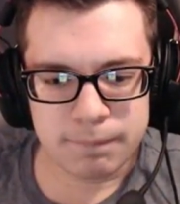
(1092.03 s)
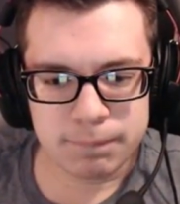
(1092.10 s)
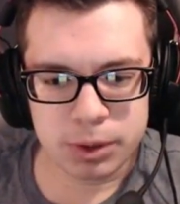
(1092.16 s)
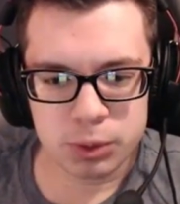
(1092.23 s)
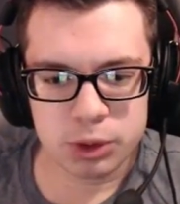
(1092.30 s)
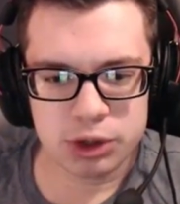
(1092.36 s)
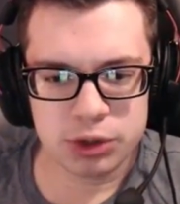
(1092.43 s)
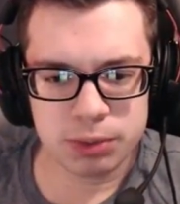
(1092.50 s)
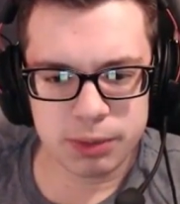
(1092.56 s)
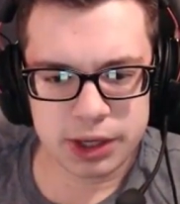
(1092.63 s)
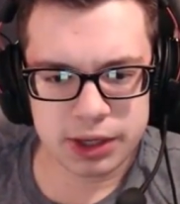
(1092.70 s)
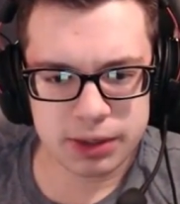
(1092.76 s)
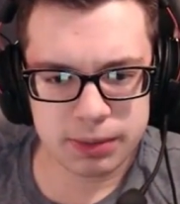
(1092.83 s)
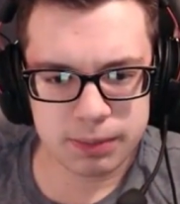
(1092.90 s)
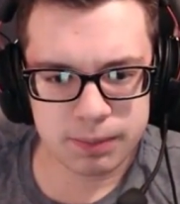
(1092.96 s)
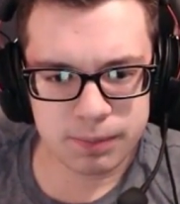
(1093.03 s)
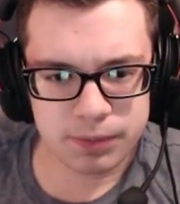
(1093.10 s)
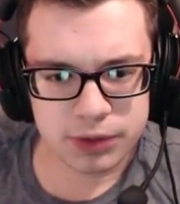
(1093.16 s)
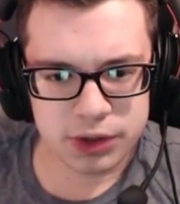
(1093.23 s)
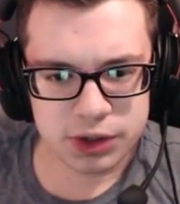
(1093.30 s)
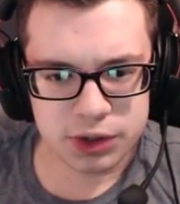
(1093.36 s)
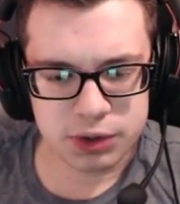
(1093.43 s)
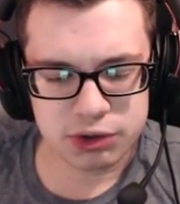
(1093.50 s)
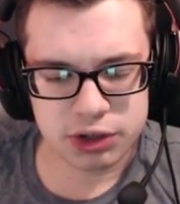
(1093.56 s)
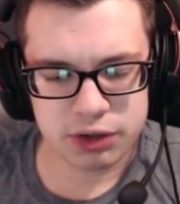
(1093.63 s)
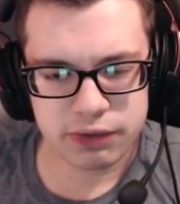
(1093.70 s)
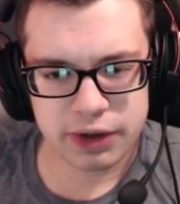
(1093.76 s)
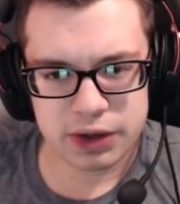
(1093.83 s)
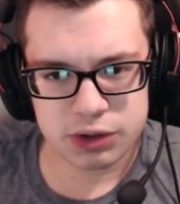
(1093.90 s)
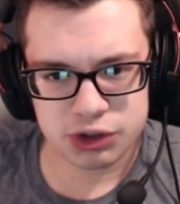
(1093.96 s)
But we do make him use
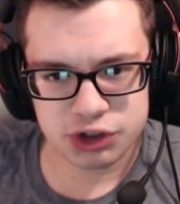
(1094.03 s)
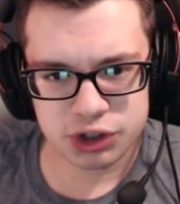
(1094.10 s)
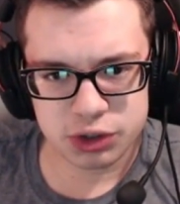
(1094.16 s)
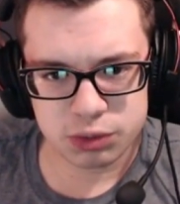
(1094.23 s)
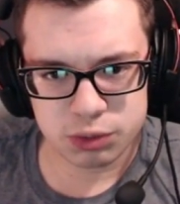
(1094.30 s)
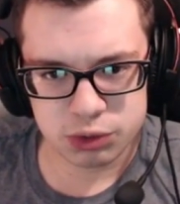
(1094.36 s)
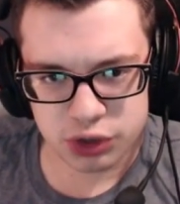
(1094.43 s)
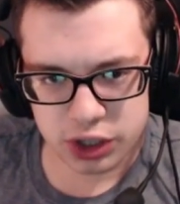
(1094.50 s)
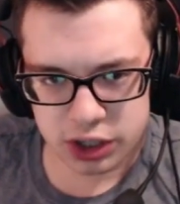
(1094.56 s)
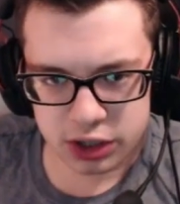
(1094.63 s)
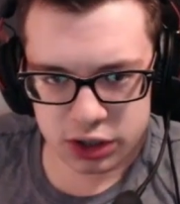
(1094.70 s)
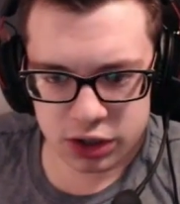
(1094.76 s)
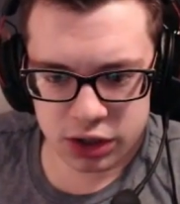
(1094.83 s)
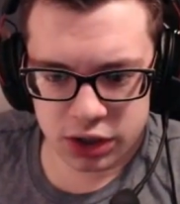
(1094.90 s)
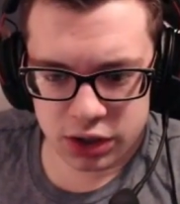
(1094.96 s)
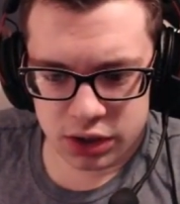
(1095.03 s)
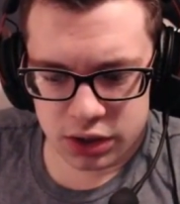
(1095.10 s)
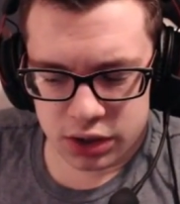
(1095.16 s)
that final shield with Dragon Claw.